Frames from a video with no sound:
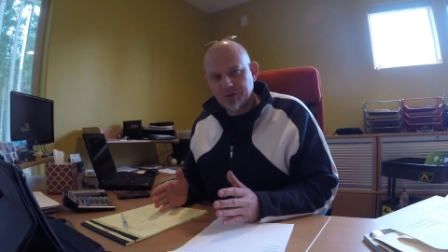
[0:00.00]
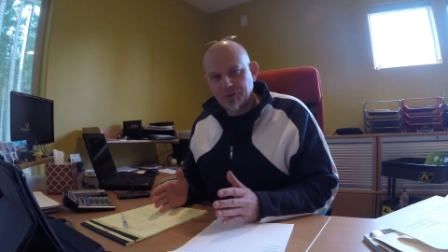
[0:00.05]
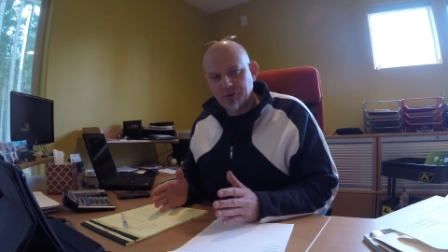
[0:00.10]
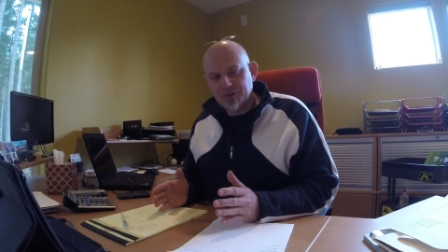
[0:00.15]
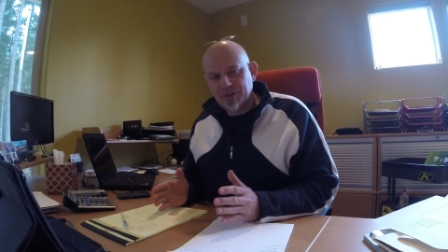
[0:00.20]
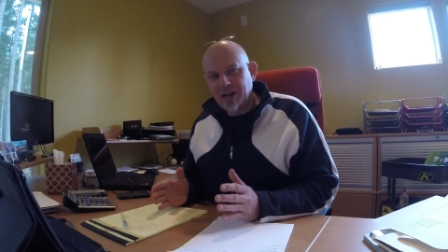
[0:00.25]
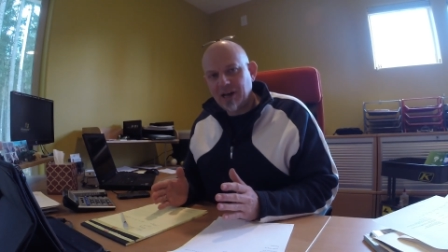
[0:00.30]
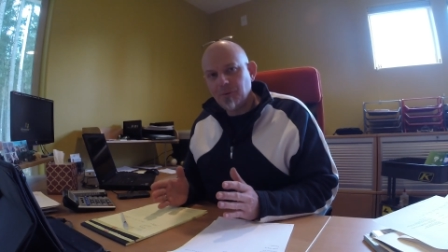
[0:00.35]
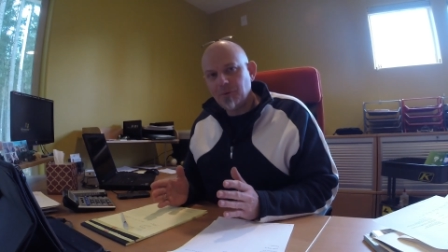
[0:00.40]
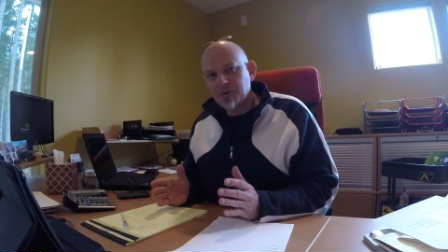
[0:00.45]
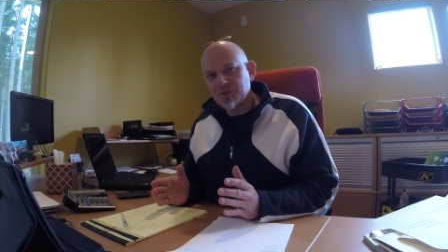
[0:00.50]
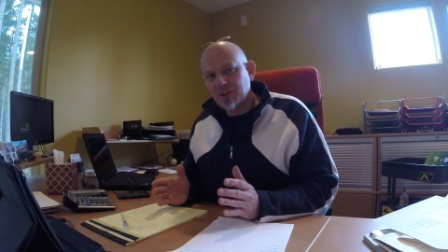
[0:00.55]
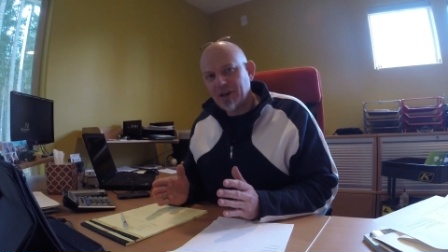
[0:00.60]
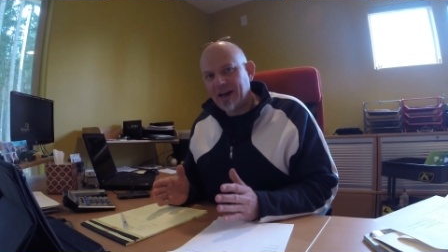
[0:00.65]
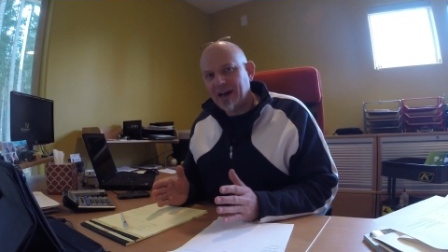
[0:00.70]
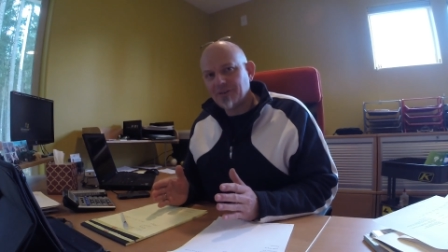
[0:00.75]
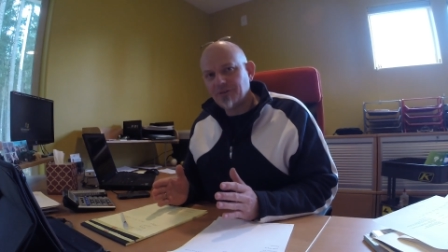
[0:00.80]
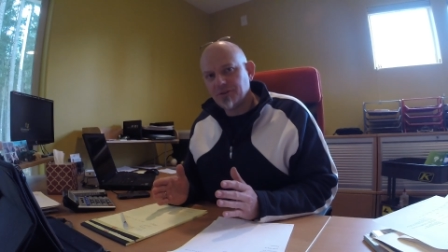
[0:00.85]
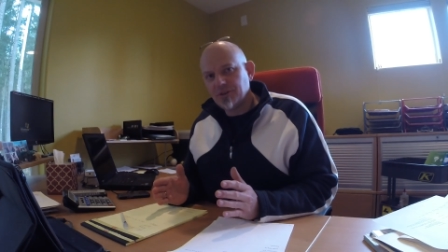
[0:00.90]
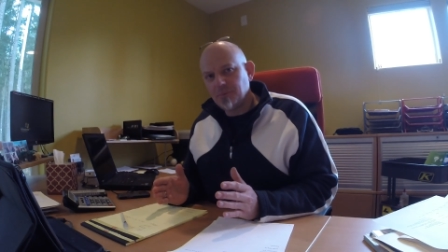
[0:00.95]
because I was
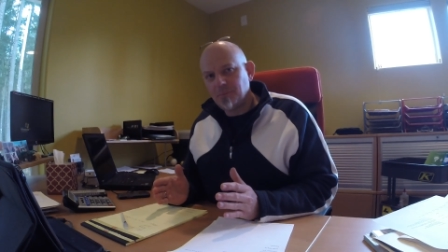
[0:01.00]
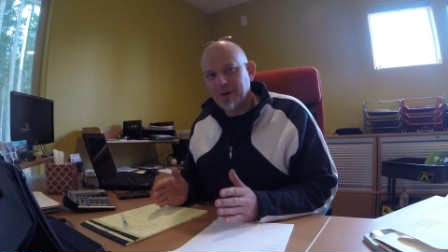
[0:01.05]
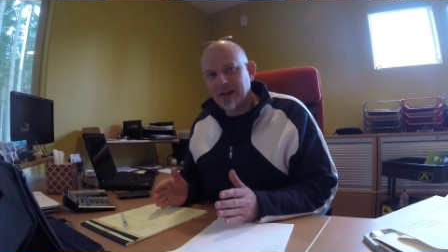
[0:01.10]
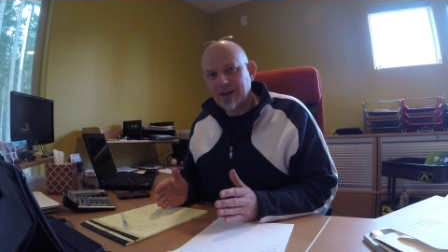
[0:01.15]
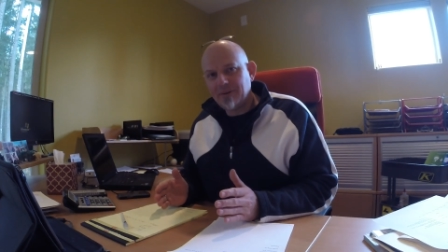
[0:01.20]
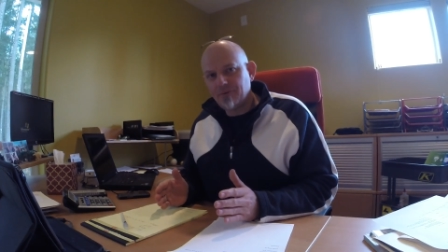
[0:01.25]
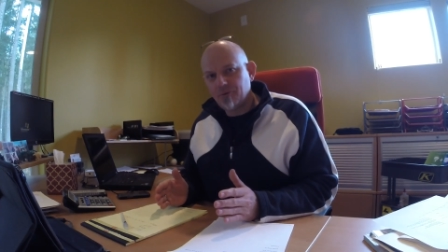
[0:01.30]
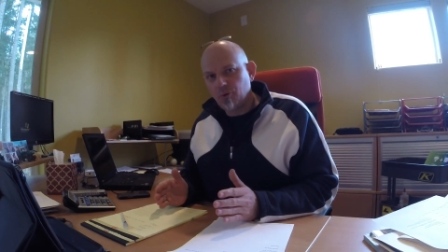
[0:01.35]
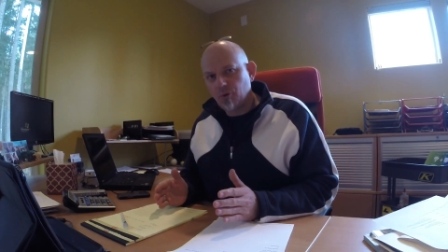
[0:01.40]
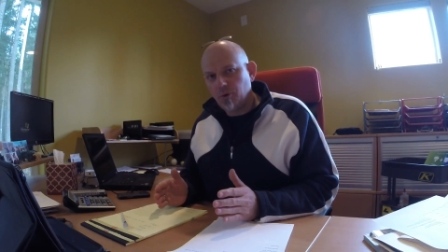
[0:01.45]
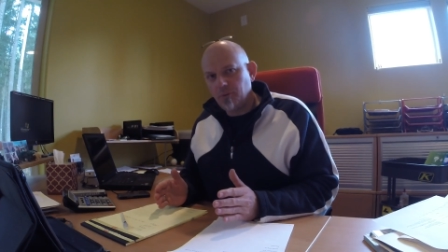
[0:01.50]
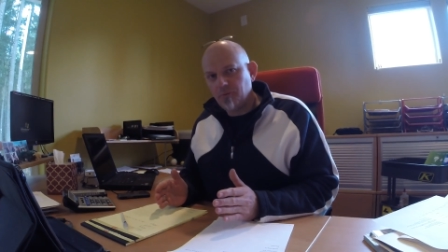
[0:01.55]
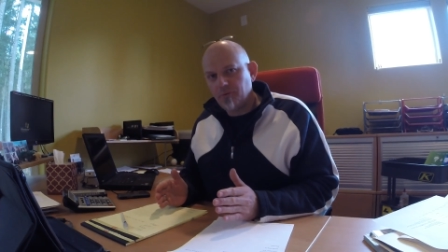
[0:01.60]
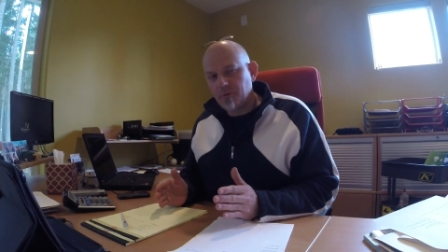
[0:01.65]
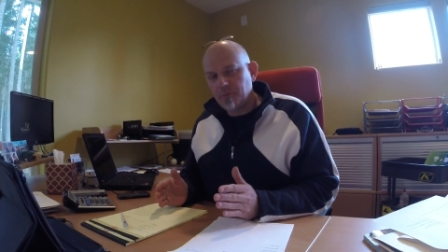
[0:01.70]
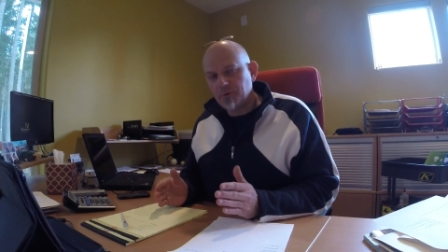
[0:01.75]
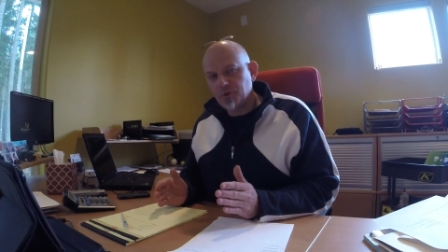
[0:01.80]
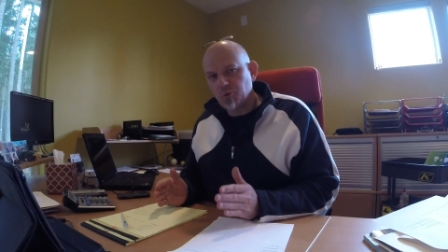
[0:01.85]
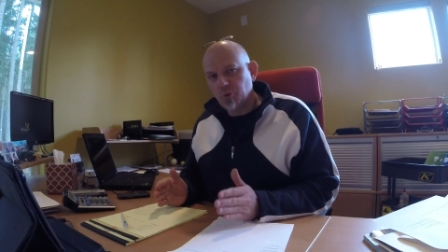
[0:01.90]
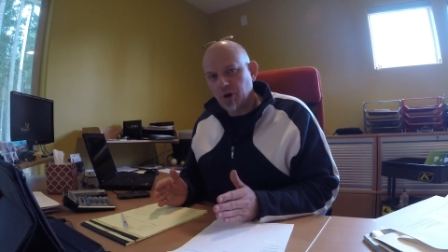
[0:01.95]
out on the platform
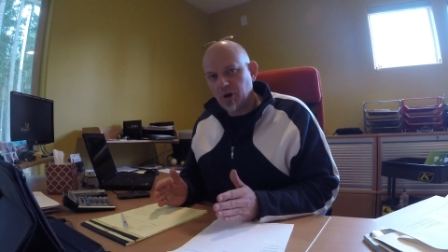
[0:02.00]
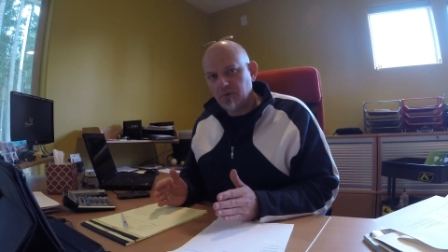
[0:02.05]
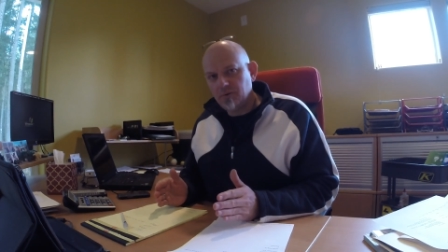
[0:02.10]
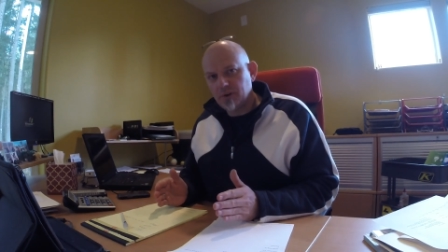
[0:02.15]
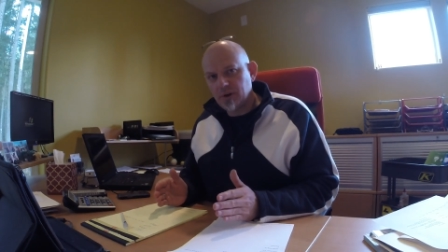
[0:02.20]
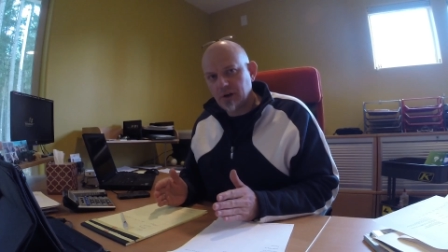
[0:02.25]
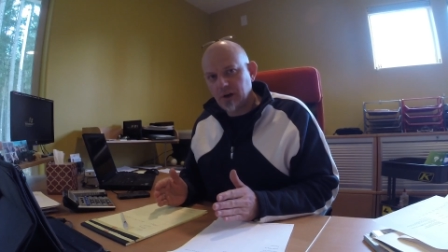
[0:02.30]
from 12